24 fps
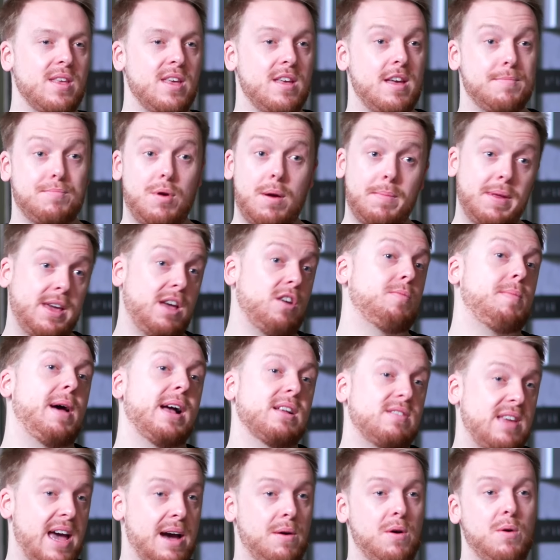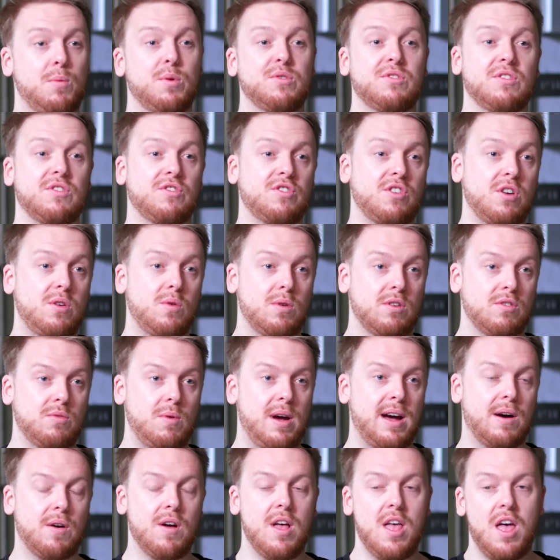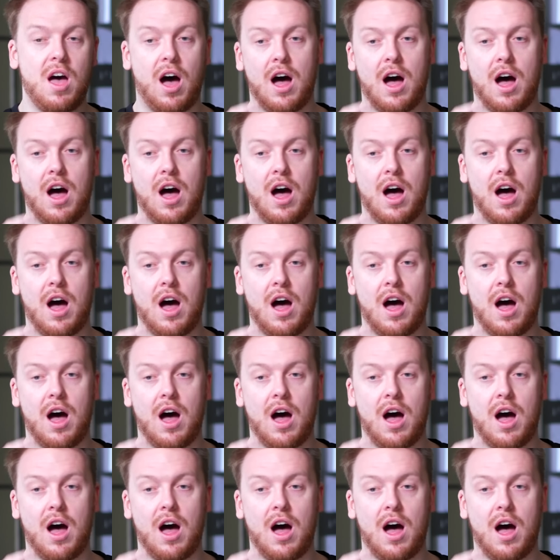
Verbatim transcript: it probably goes back to how I was at school as well.